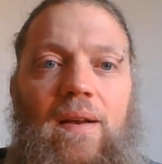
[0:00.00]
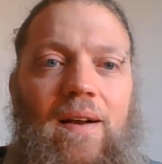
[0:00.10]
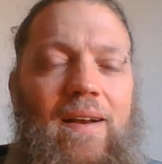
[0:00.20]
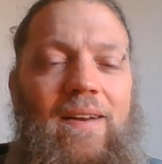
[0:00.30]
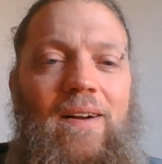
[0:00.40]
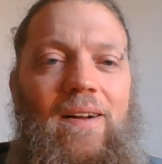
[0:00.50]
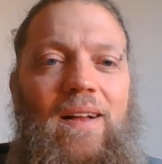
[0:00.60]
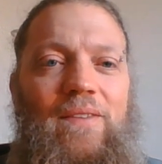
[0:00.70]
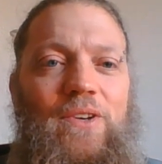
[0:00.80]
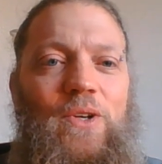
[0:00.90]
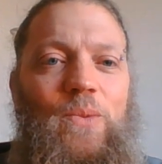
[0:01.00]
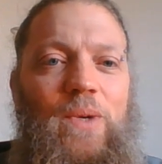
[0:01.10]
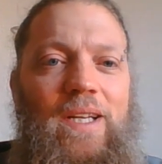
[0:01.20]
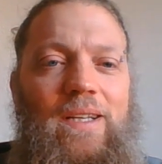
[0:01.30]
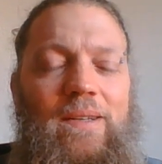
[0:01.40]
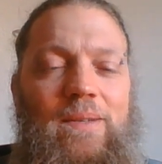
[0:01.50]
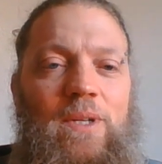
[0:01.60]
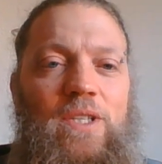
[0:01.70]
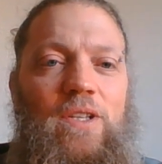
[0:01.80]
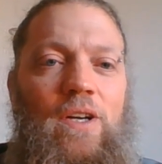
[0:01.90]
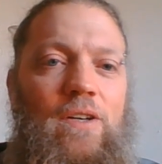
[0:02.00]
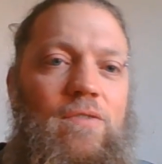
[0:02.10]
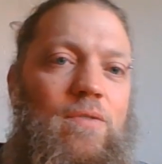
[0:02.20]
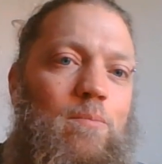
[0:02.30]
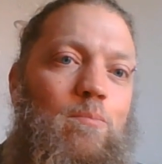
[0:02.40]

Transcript: All right, y'all. Have a good week. Much love.